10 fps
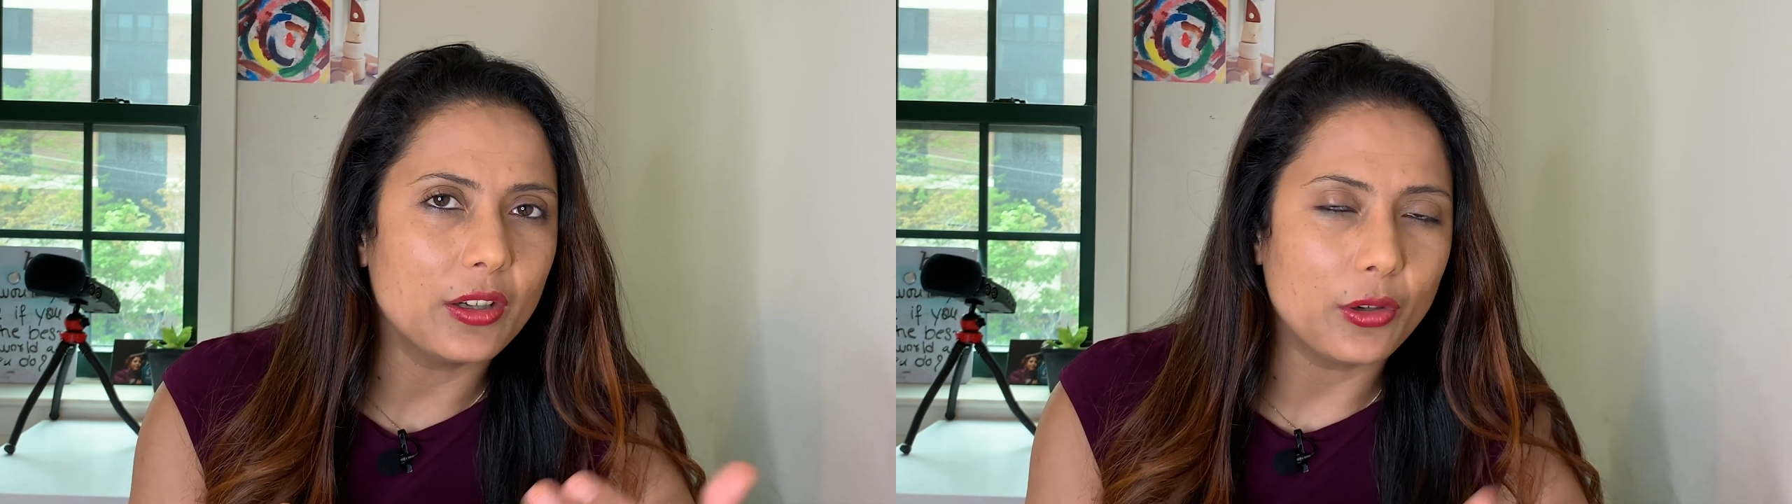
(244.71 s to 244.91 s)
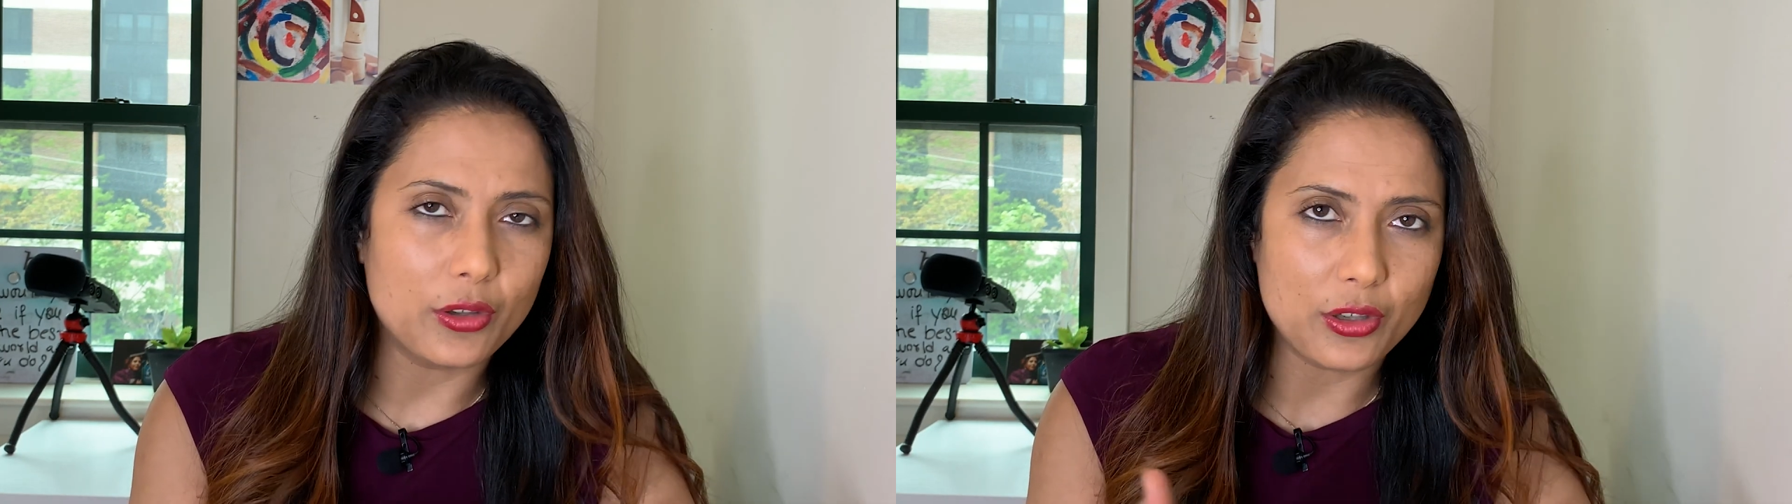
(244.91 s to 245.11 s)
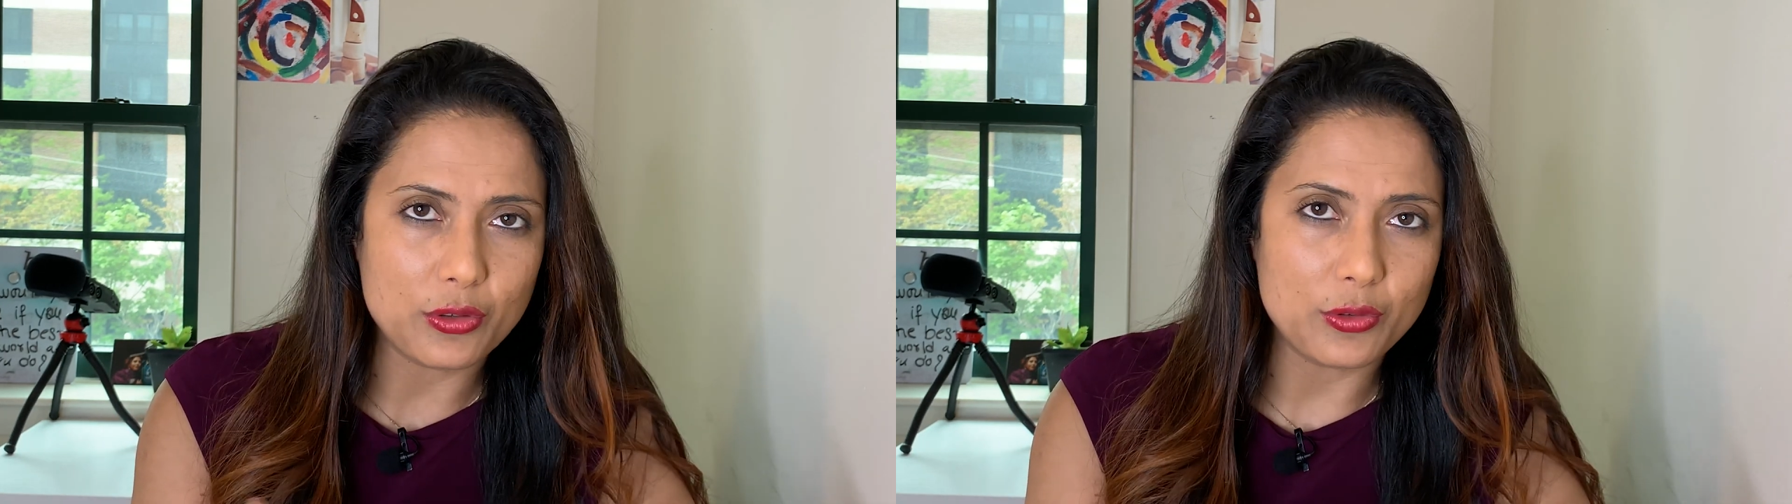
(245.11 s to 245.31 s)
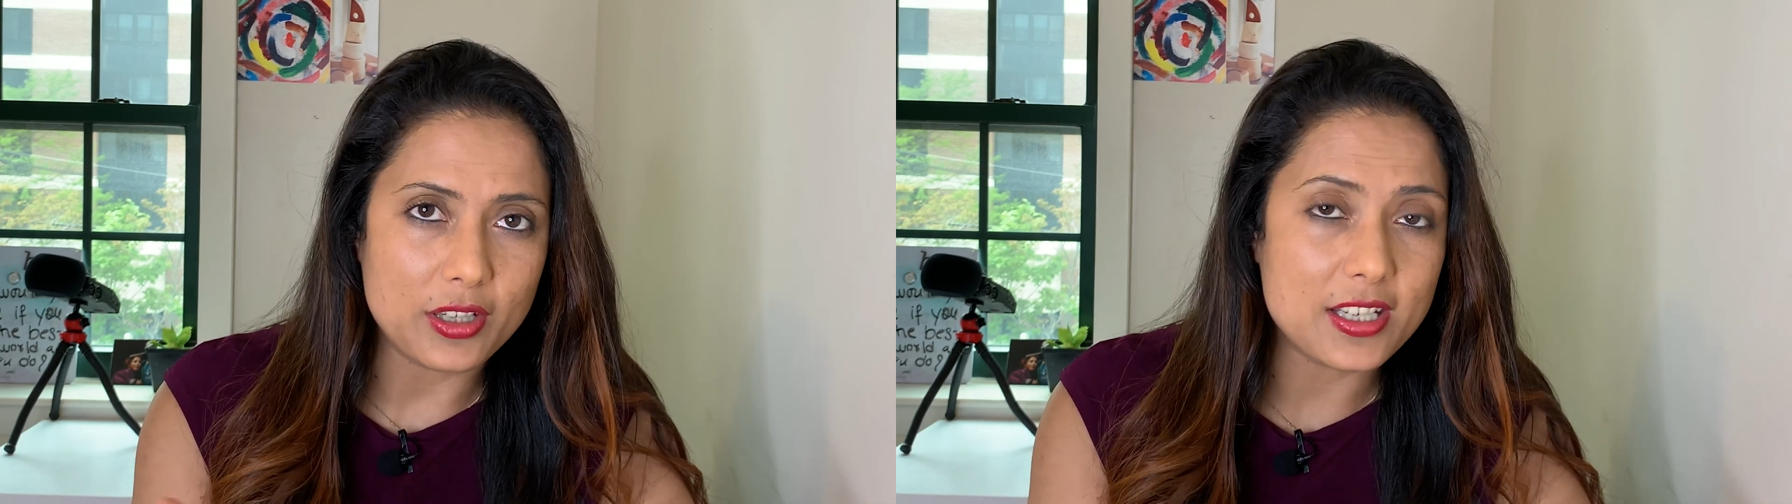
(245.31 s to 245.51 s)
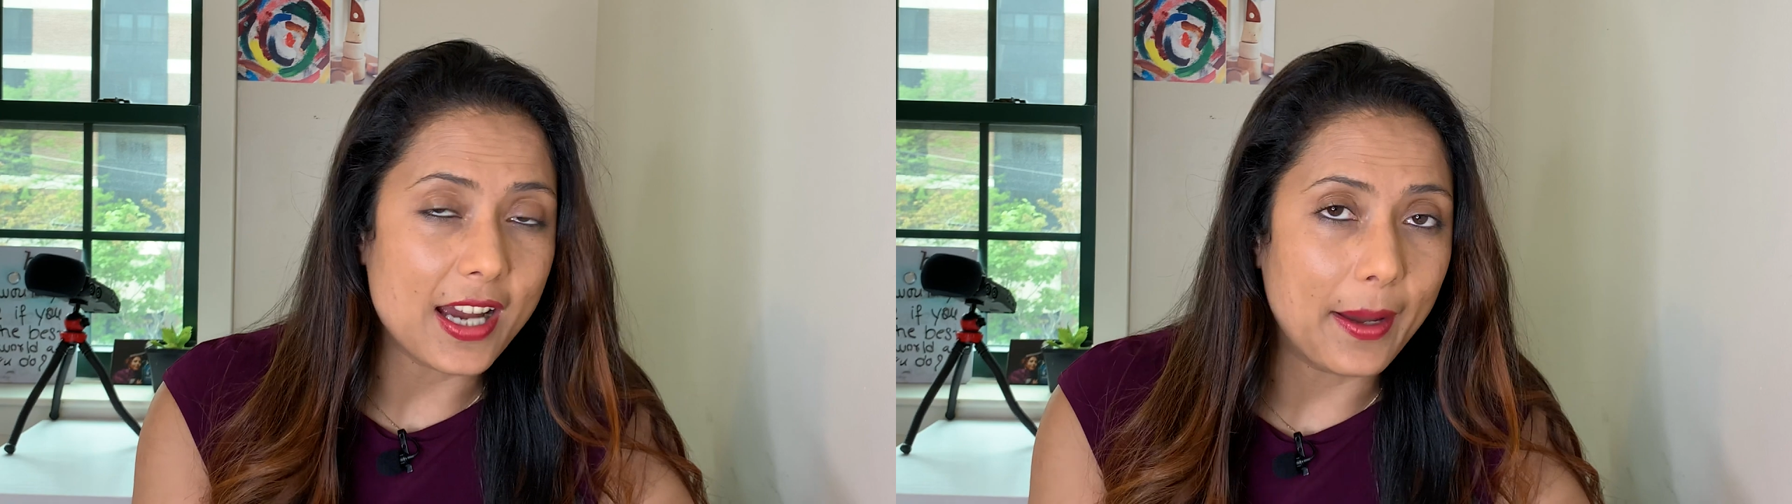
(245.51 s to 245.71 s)
according to
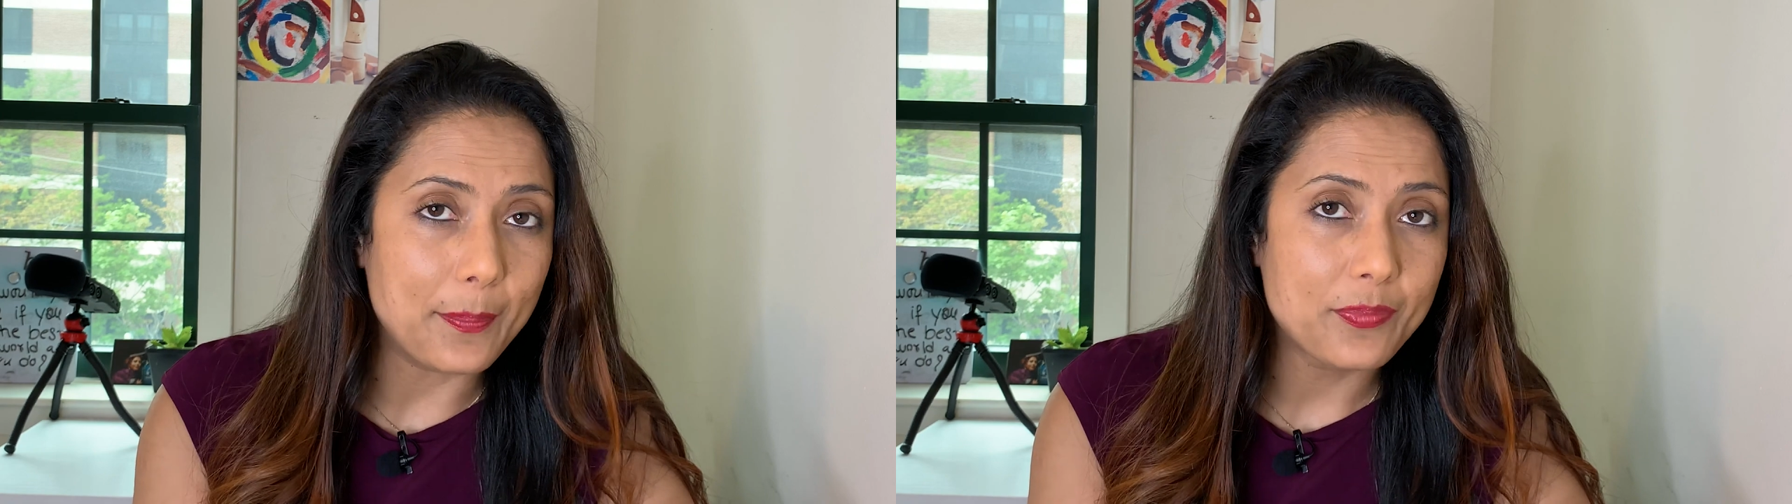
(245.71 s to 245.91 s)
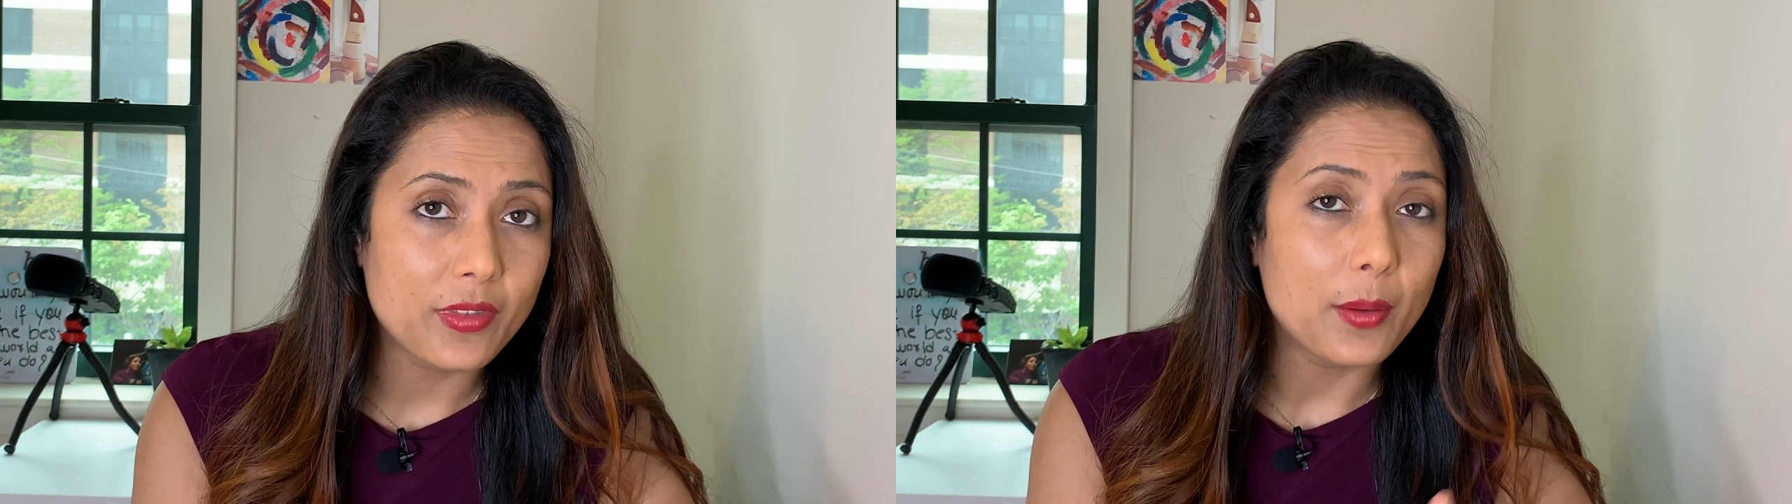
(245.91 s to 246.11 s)
the time.